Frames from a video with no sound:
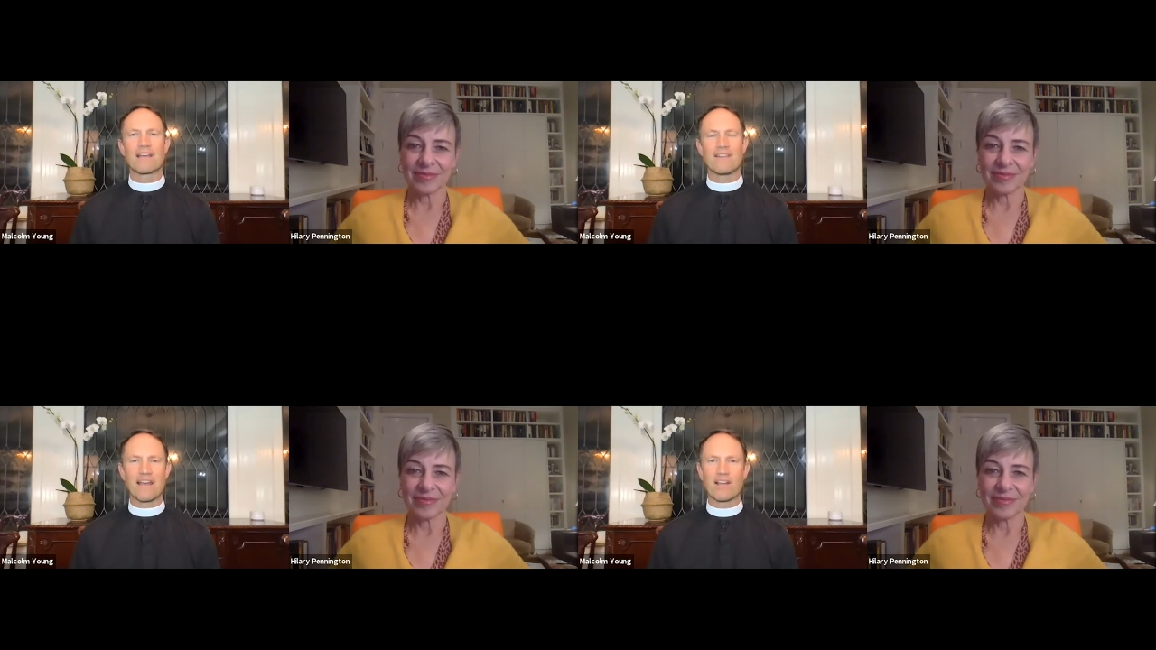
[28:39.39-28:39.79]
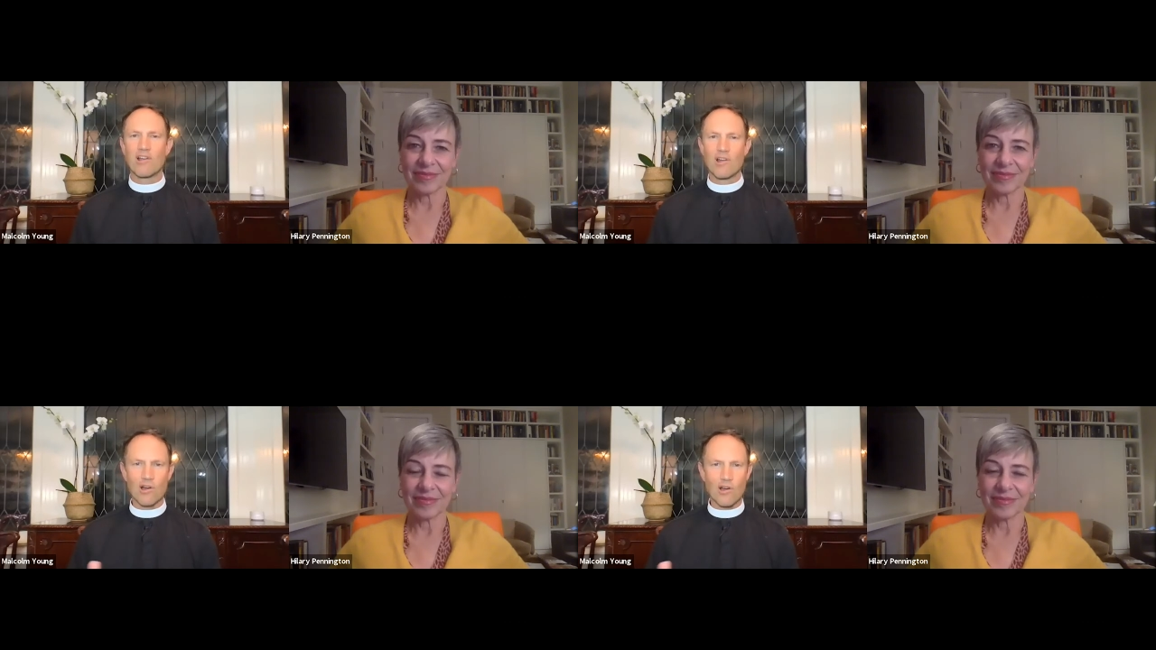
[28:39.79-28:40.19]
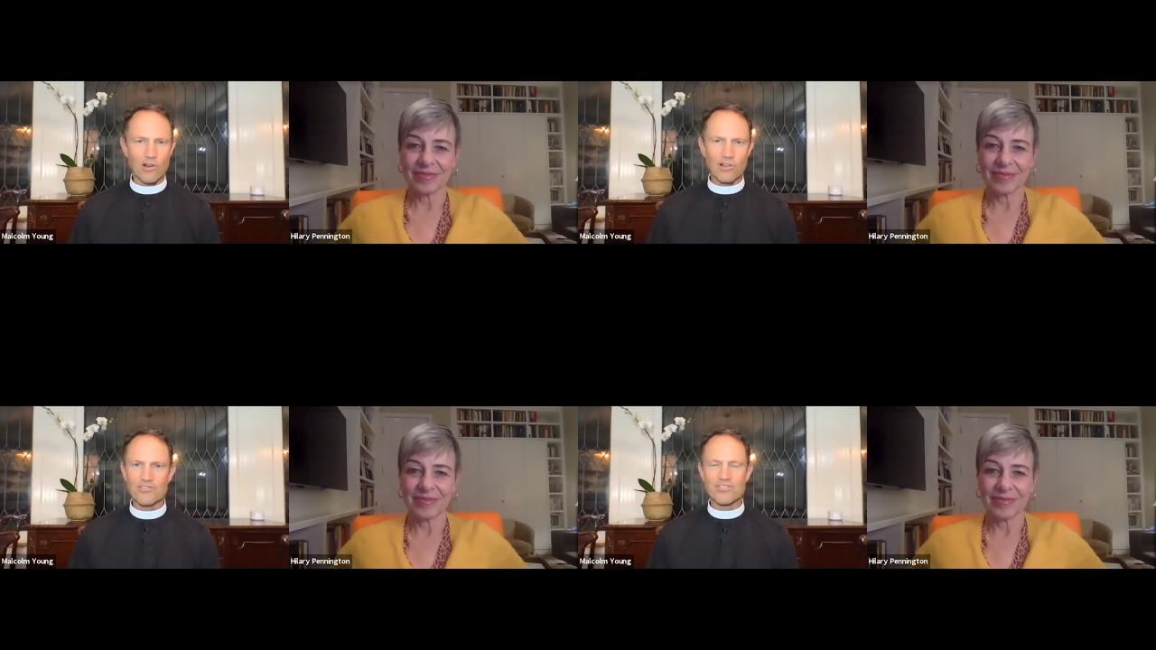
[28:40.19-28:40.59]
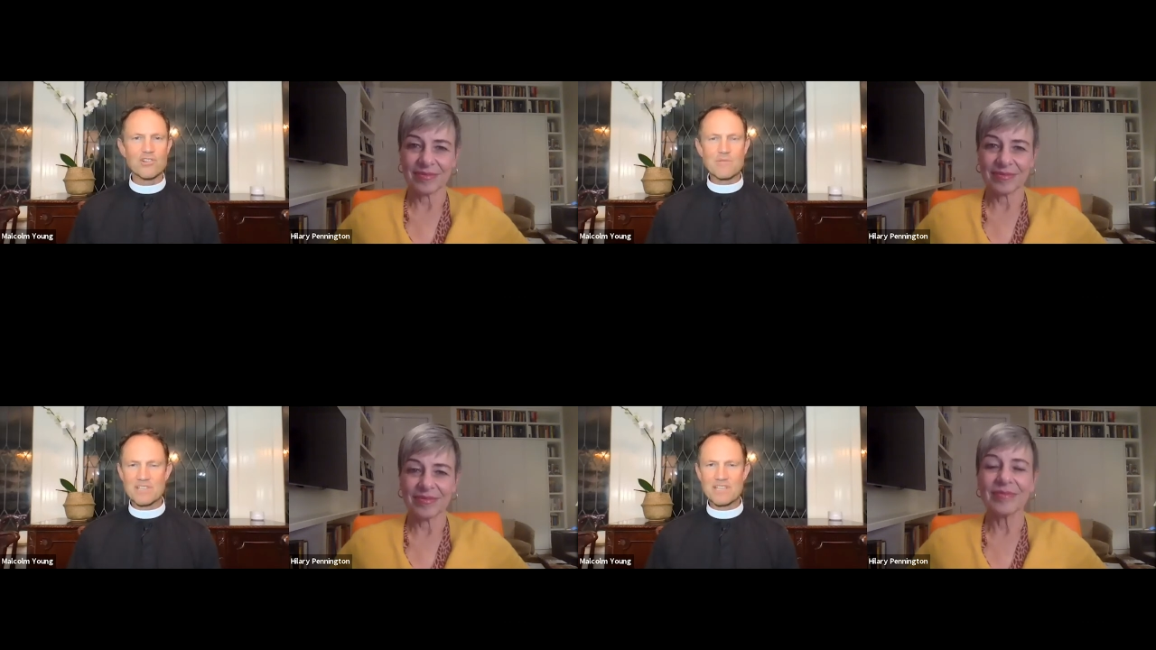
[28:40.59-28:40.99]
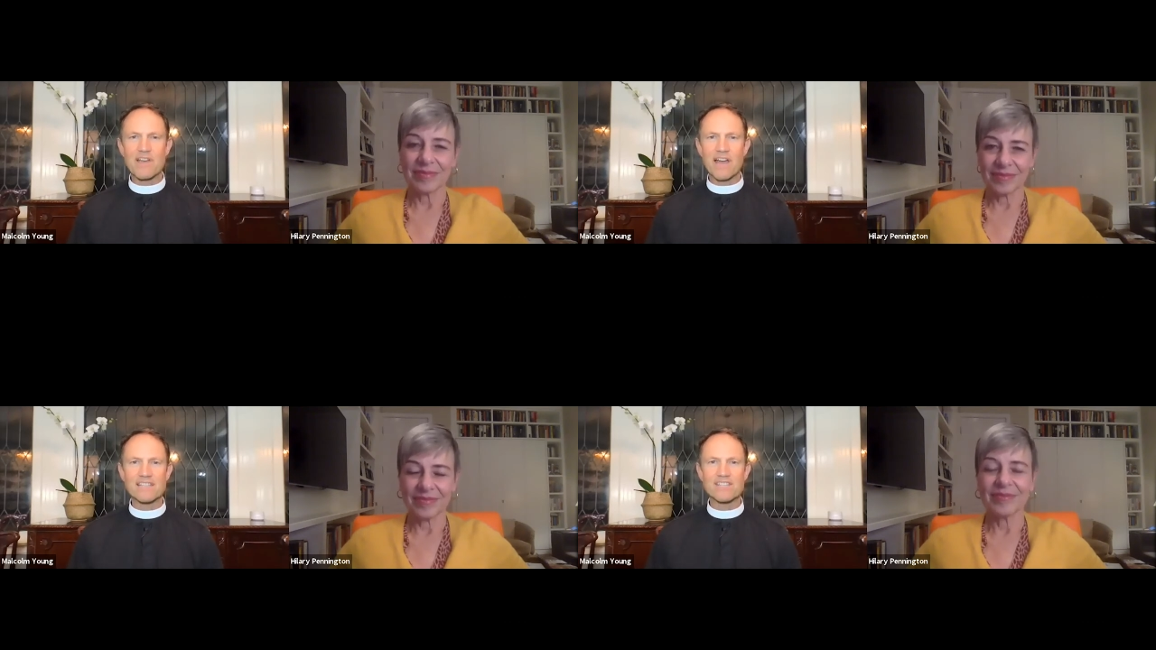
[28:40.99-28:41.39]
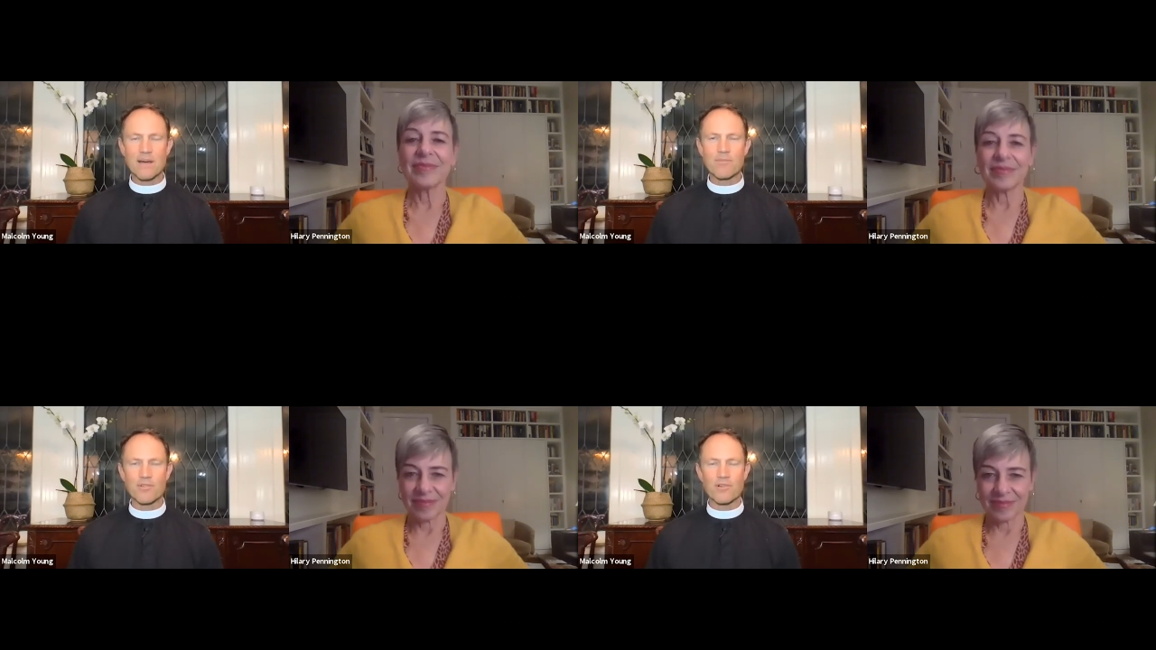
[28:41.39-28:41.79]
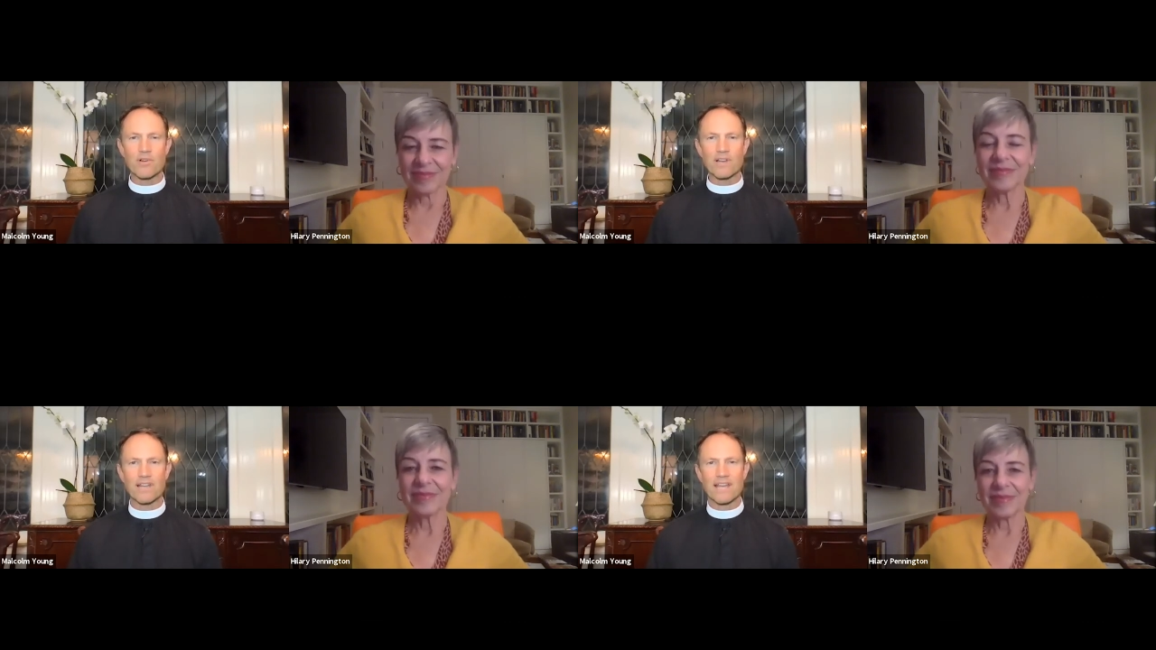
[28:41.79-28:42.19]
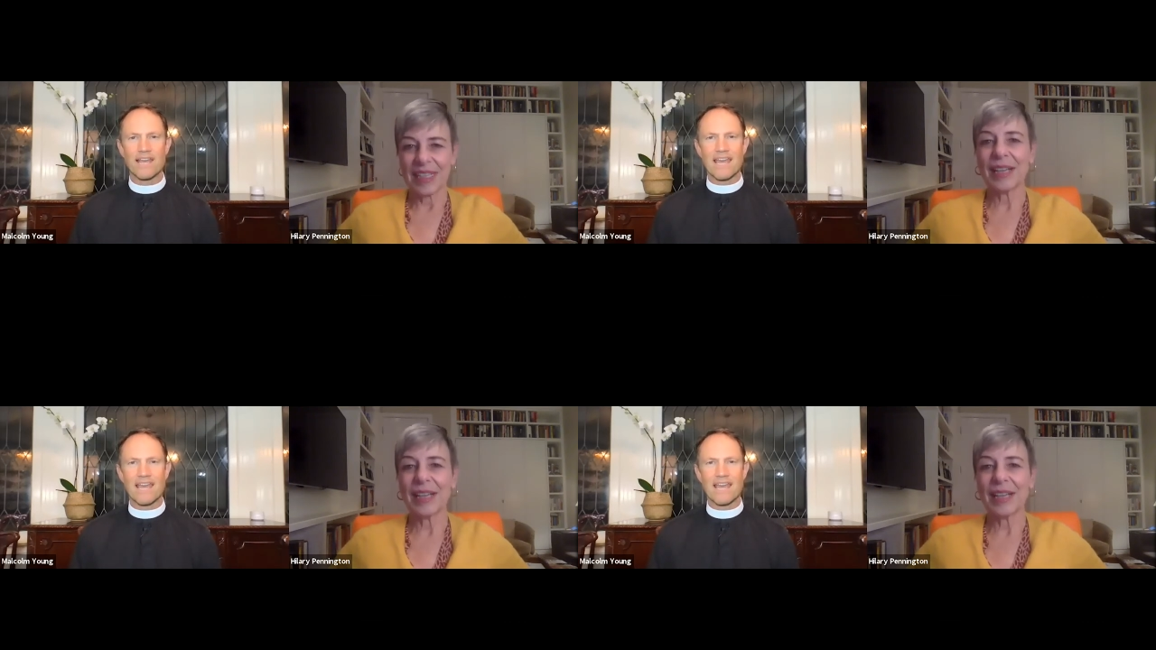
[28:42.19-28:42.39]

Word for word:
Speaker 1: kind of like hurdles and hoops that you had to jump through and